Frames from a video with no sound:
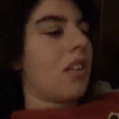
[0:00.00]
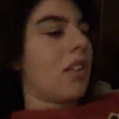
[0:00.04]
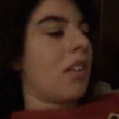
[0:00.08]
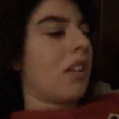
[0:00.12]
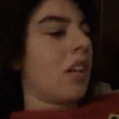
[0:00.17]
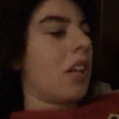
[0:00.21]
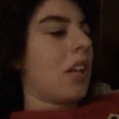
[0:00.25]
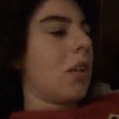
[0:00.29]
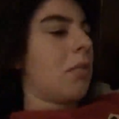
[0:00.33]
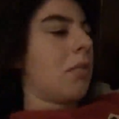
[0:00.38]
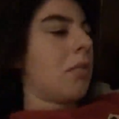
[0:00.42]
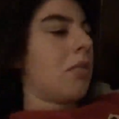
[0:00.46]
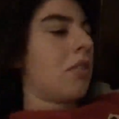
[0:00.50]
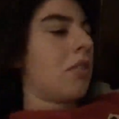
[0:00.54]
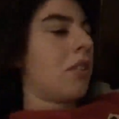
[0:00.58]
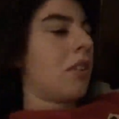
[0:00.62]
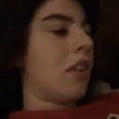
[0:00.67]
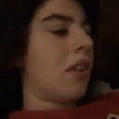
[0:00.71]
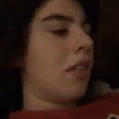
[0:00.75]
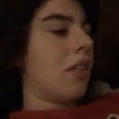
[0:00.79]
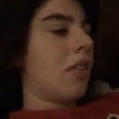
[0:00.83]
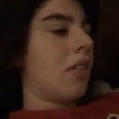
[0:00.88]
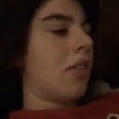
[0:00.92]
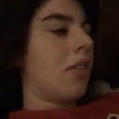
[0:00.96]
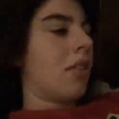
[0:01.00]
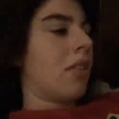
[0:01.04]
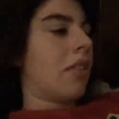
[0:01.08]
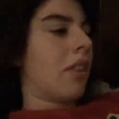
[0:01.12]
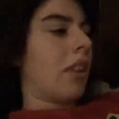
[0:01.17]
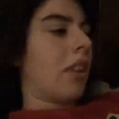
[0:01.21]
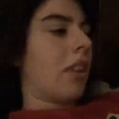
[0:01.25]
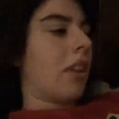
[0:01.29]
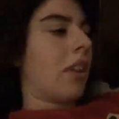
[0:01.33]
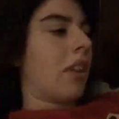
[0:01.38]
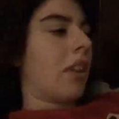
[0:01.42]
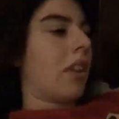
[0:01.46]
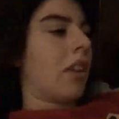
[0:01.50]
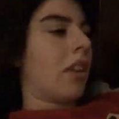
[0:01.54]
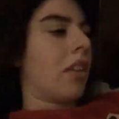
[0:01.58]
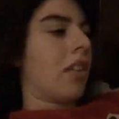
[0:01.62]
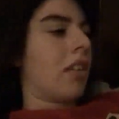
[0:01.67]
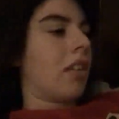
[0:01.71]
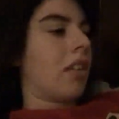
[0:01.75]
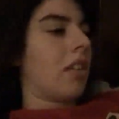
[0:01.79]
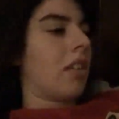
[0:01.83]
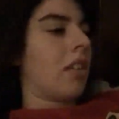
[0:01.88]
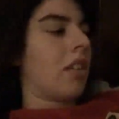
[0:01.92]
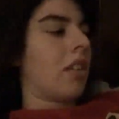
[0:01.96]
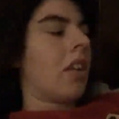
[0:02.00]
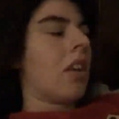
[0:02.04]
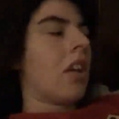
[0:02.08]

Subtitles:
His name sounds like it's.